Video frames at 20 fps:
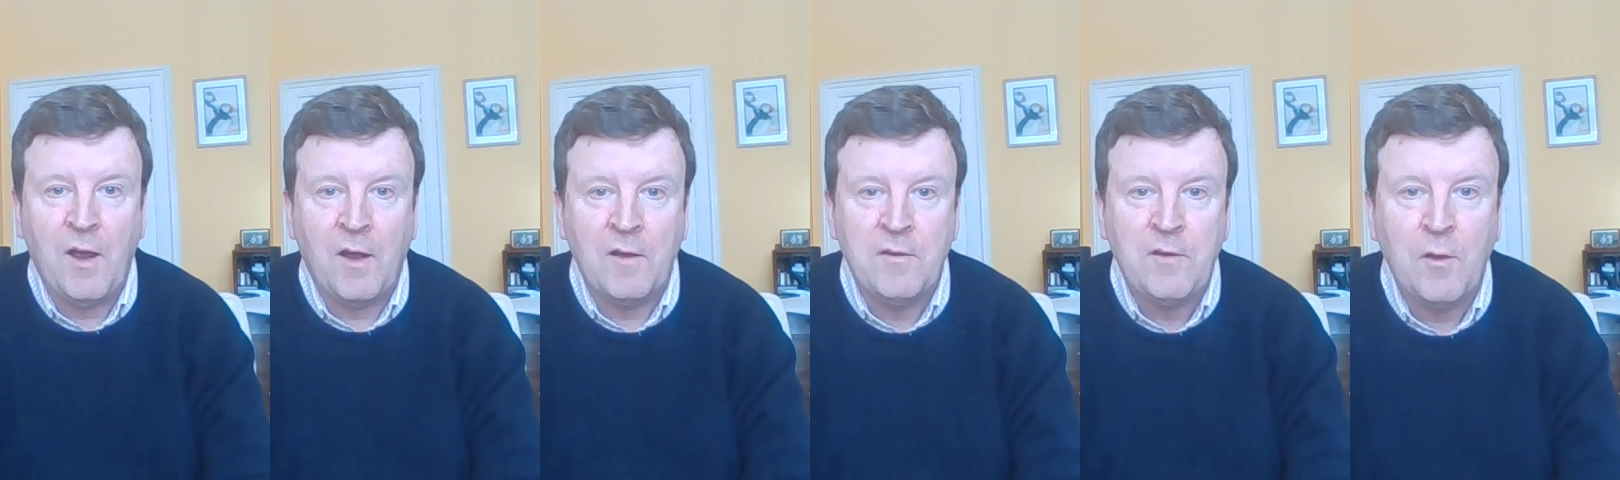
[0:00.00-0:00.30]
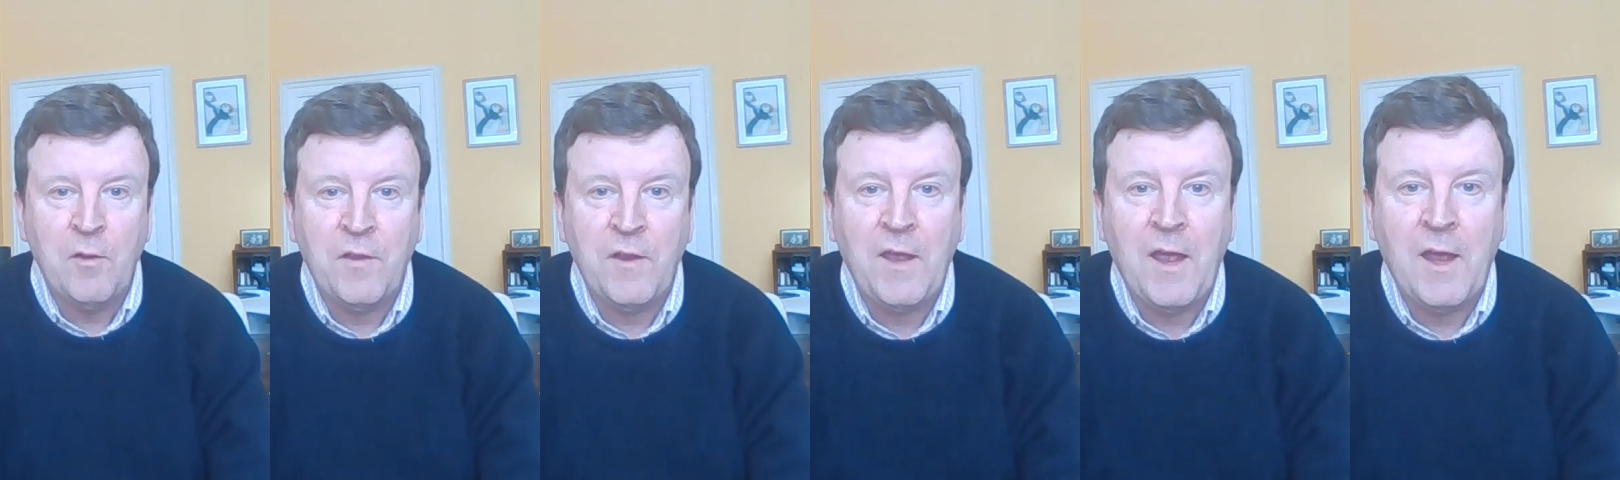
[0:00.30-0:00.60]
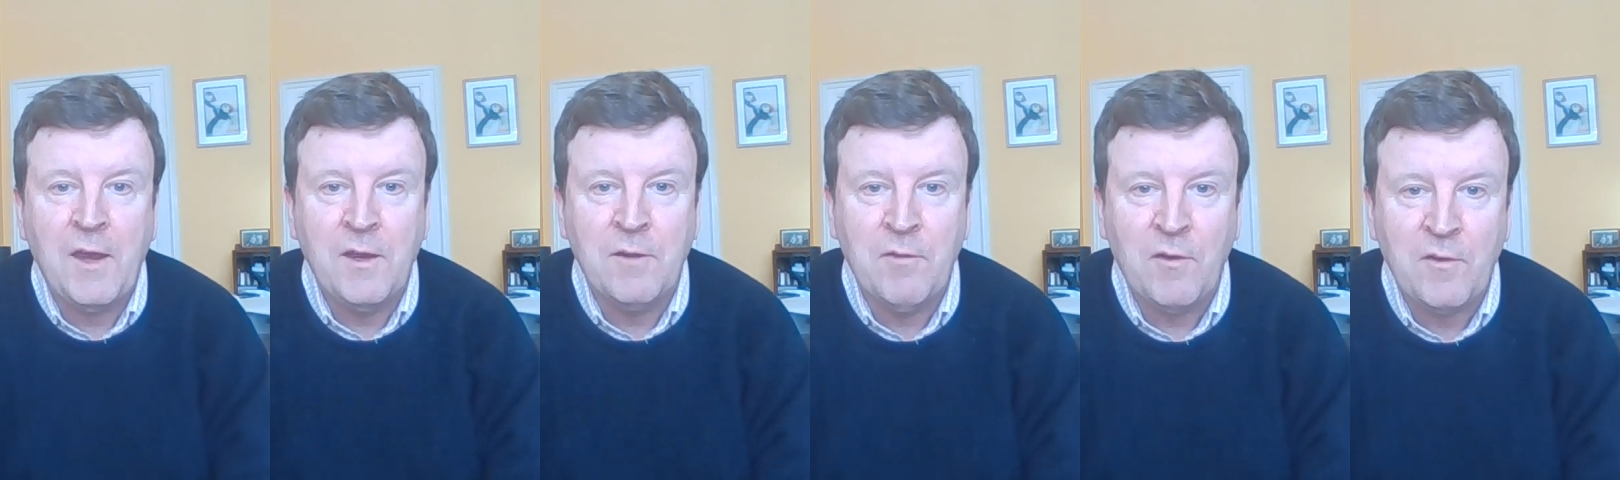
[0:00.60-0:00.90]
I don't think
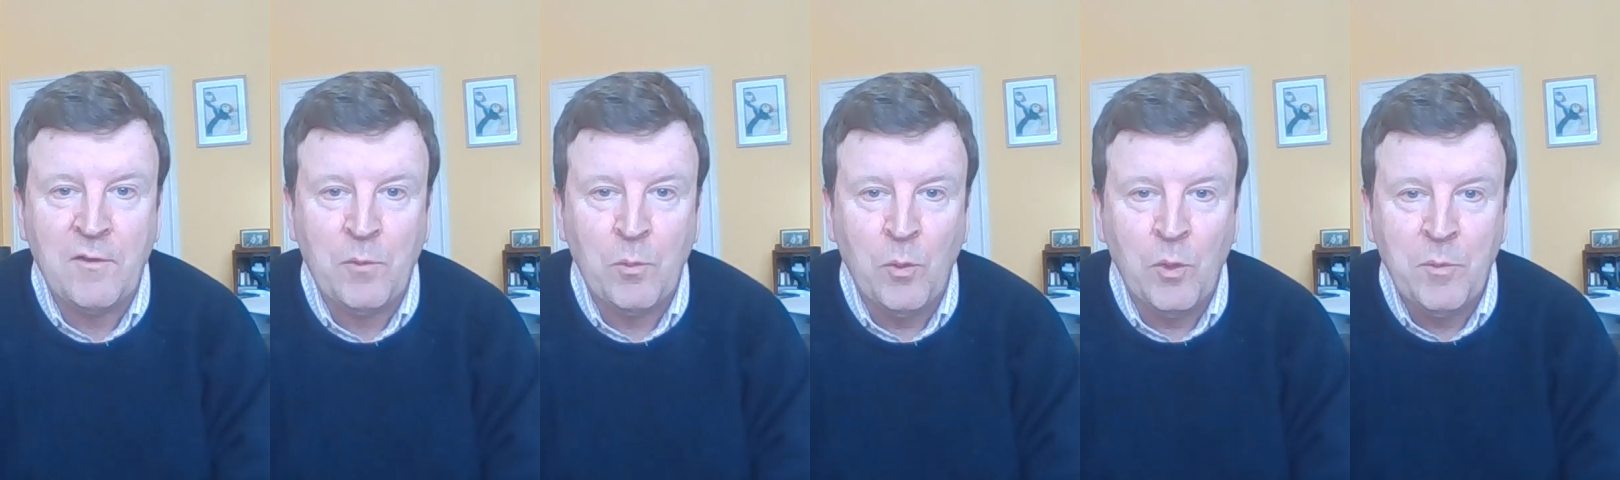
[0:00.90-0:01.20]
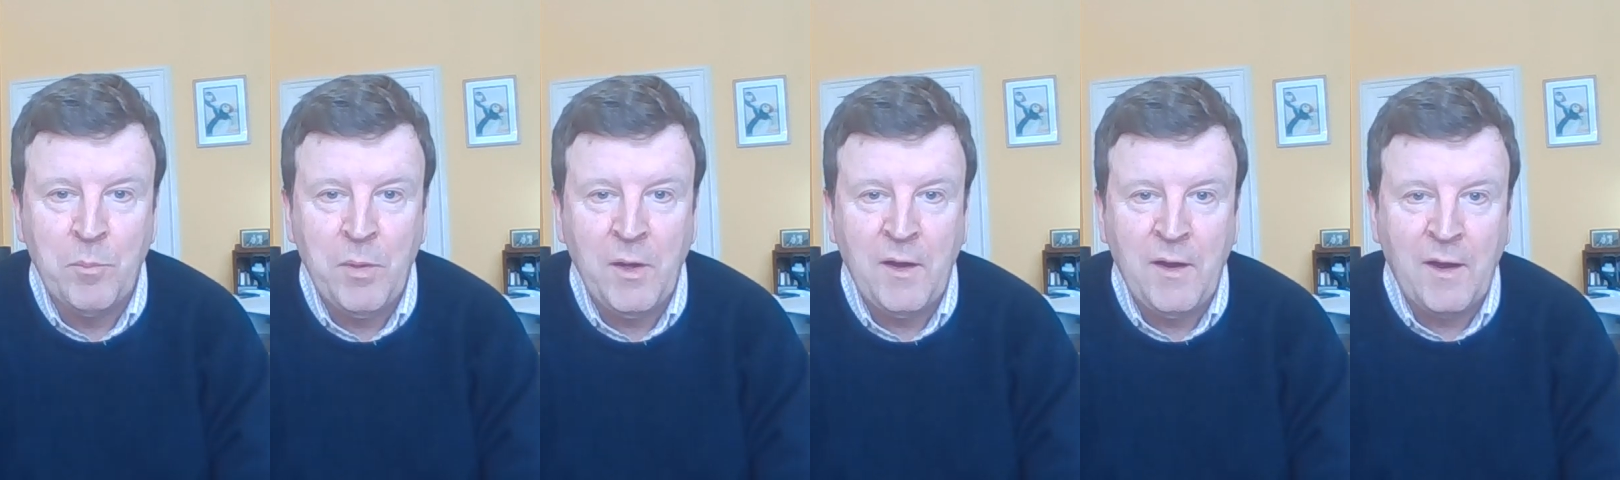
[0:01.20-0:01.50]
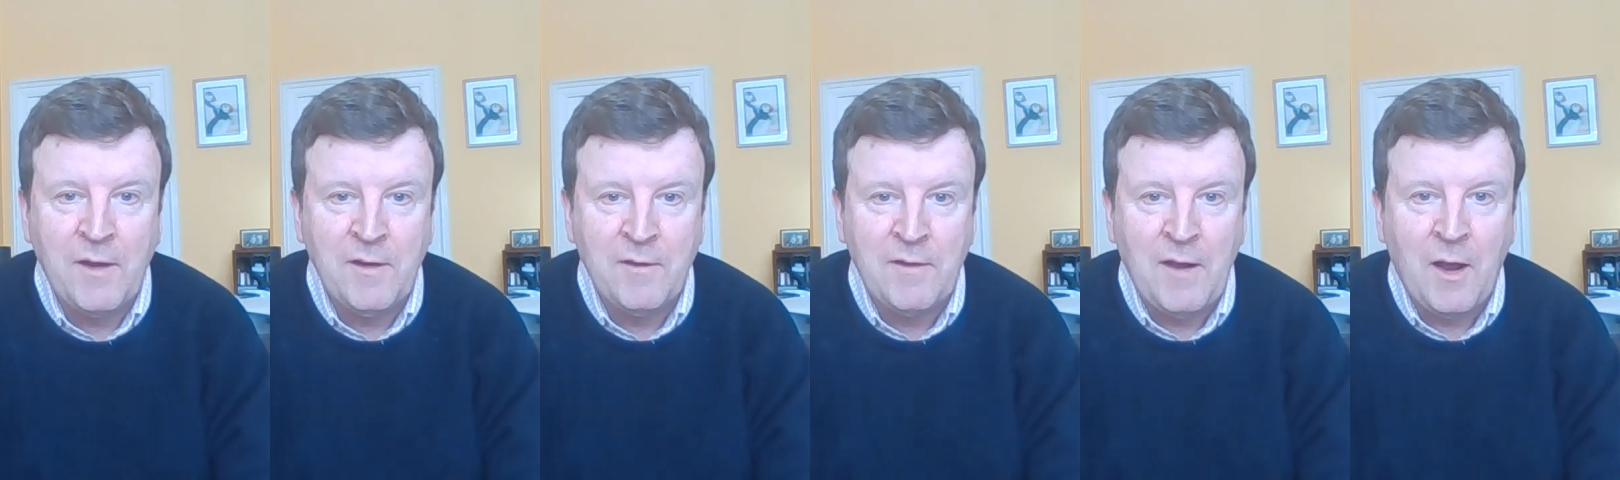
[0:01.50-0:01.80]
any of us would be in
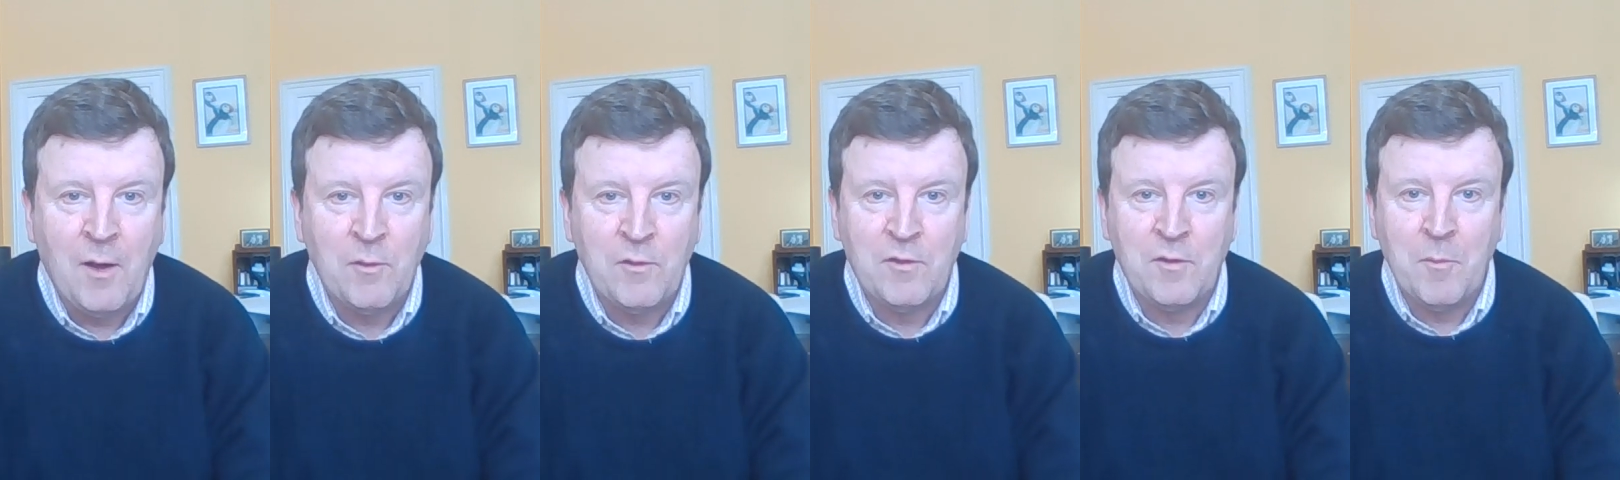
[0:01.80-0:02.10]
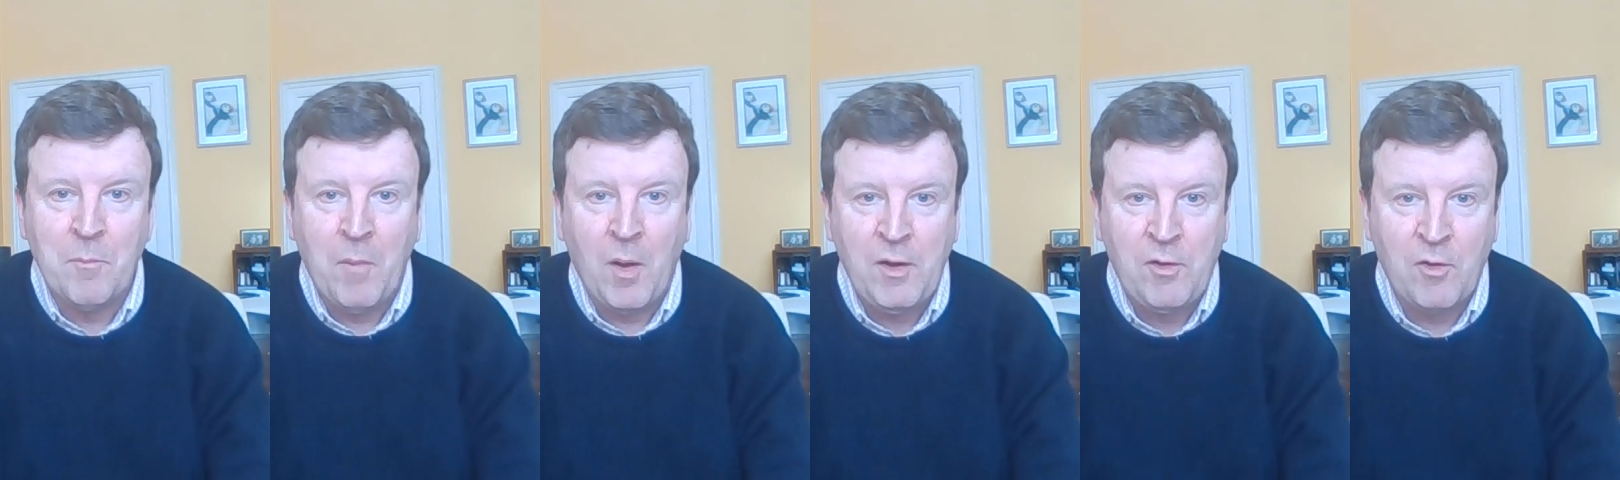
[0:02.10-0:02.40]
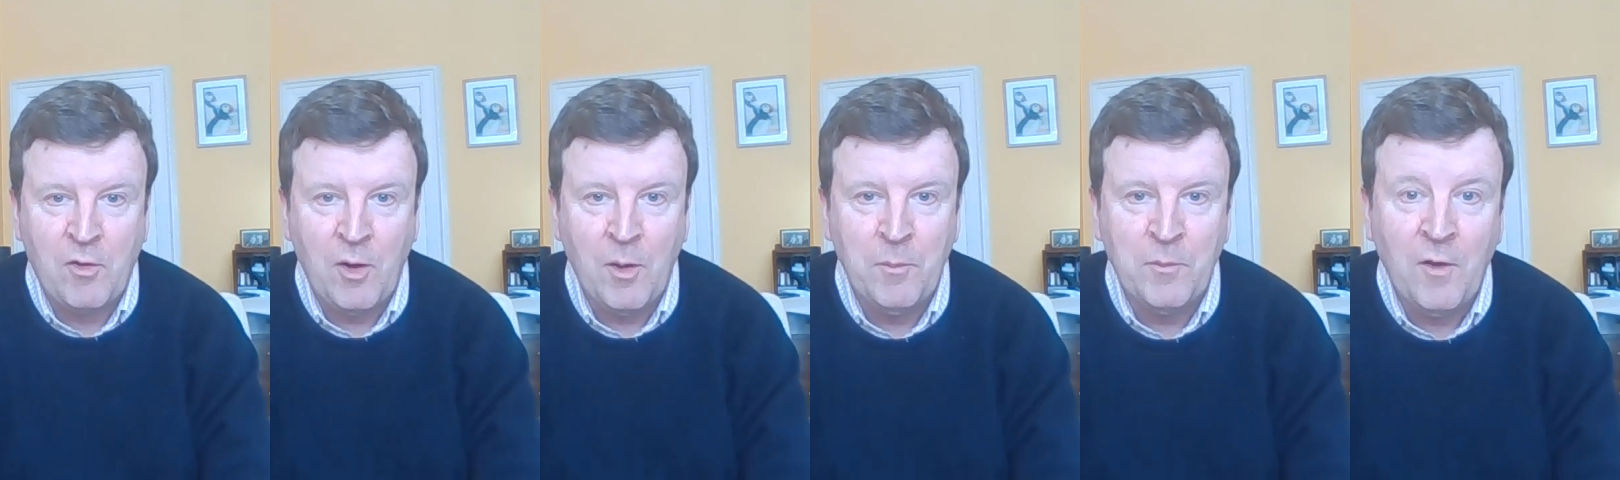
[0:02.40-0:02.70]
any doubt that
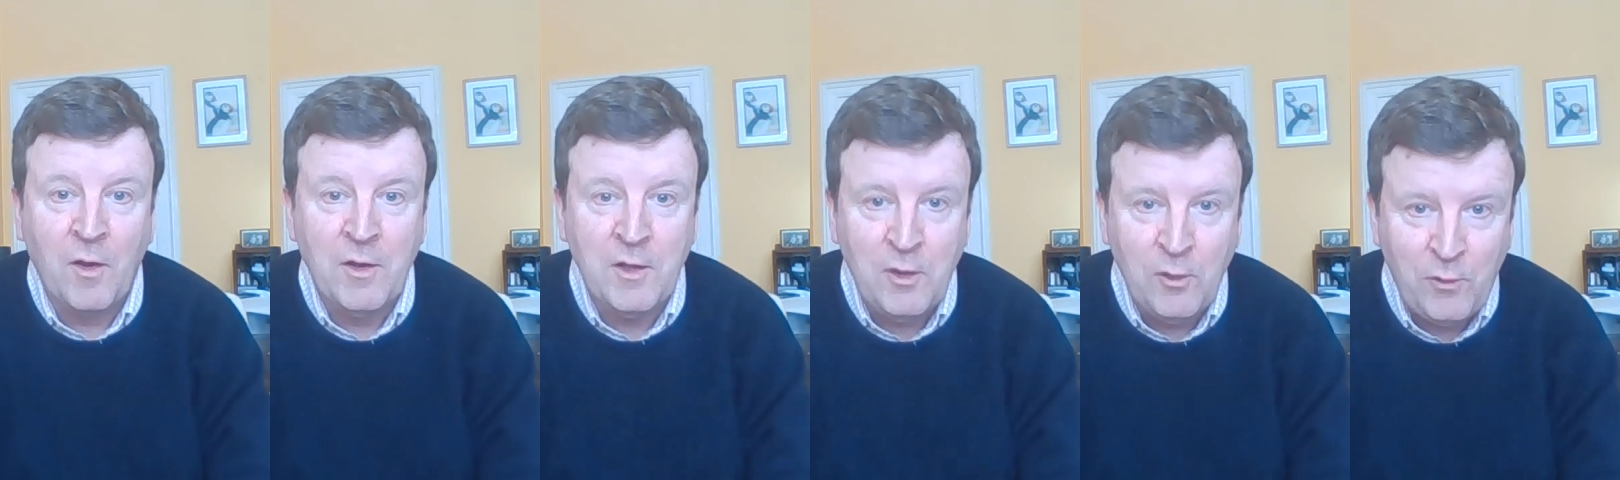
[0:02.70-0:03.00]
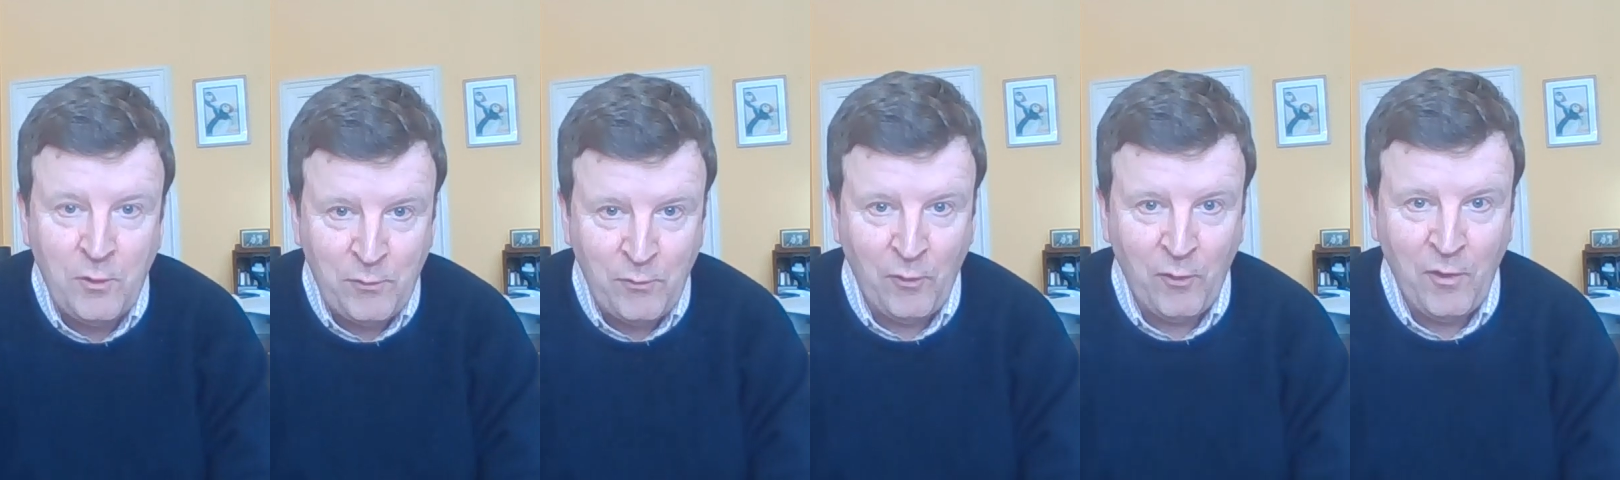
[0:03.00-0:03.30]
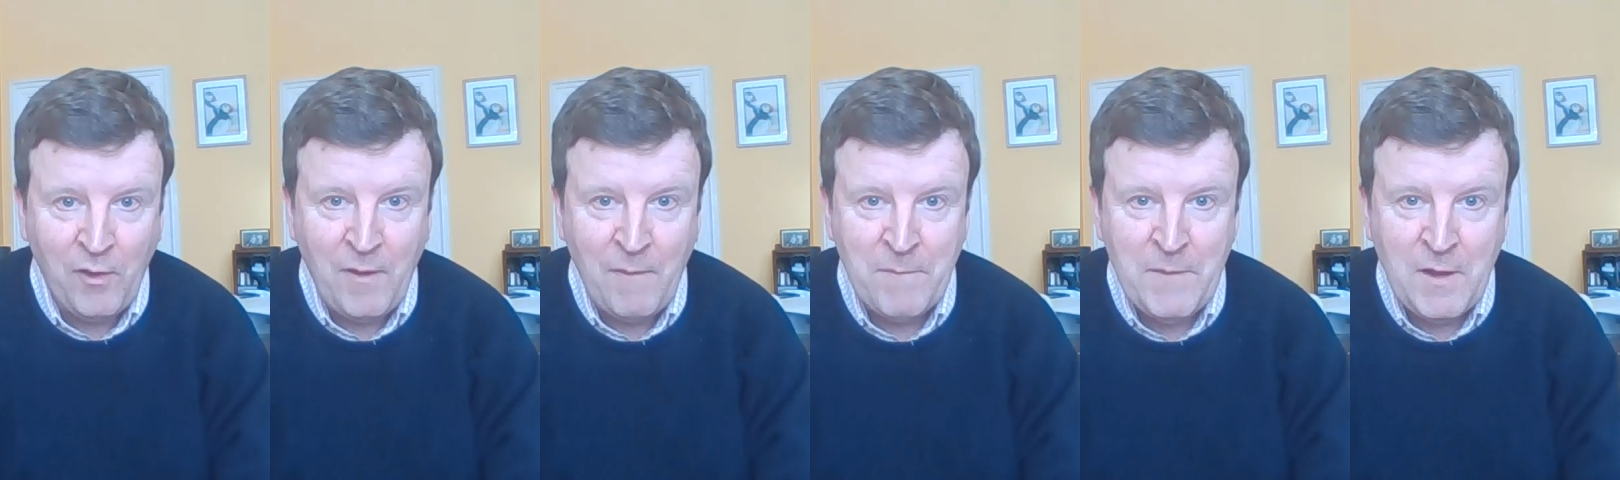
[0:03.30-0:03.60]
microbes are
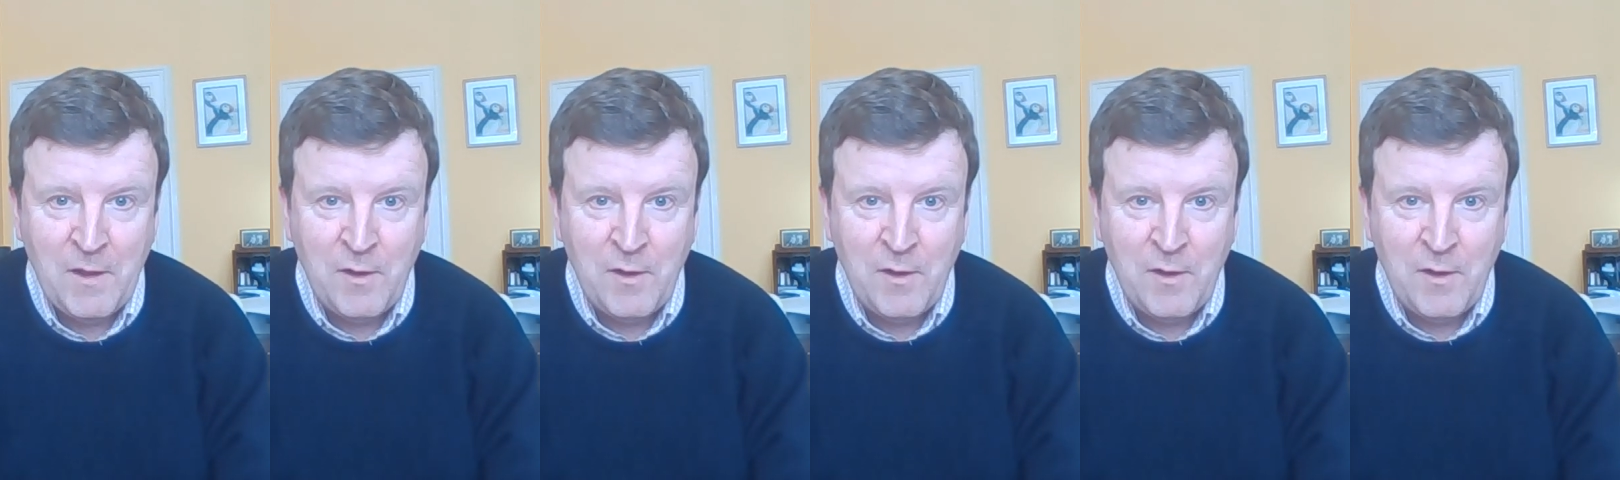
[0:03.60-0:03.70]
useful